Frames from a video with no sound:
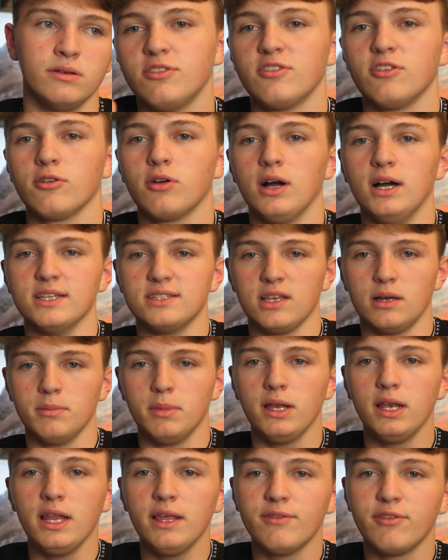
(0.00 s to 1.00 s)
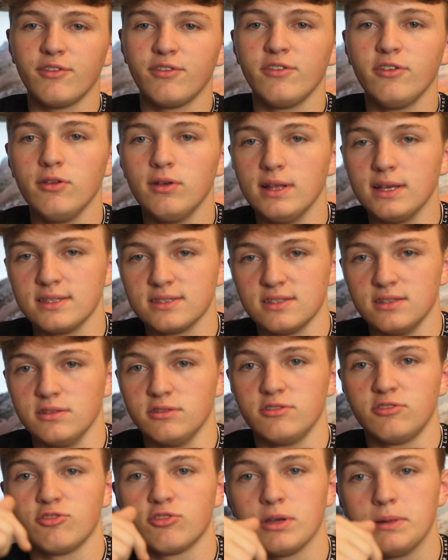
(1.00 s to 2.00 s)
So guys, I'm going to leave a few links in
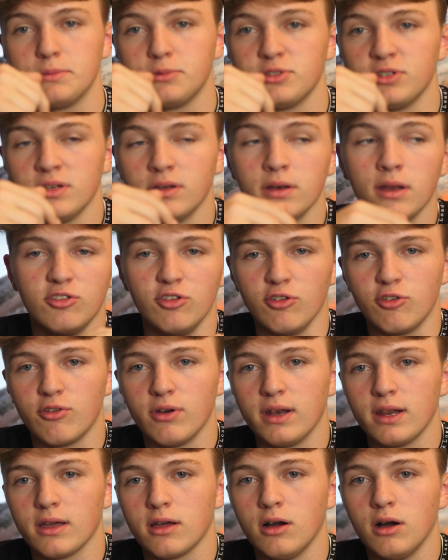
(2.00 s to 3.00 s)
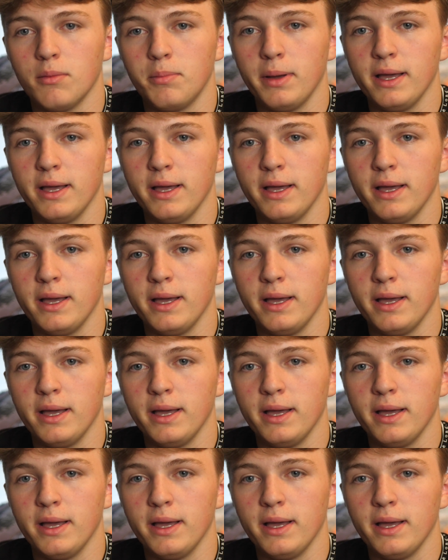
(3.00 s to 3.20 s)
the description to credit card